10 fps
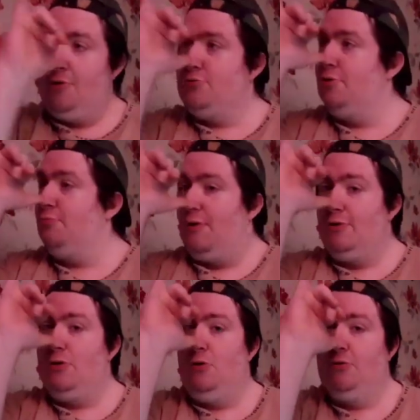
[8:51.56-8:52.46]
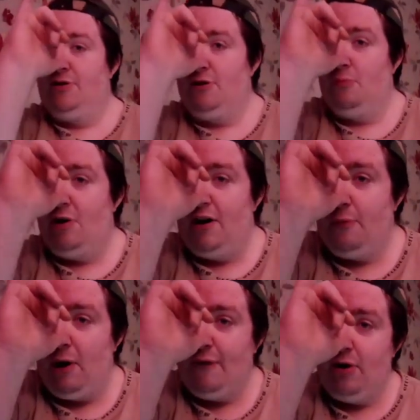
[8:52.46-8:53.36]
the truth, whatever the
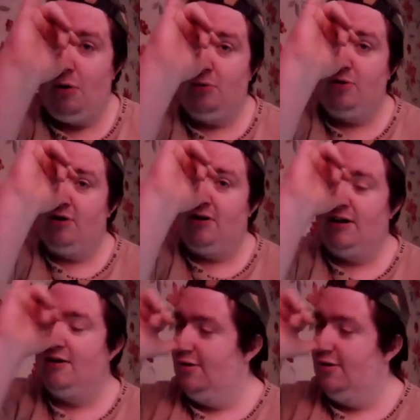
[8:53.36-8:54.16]
Lord just said.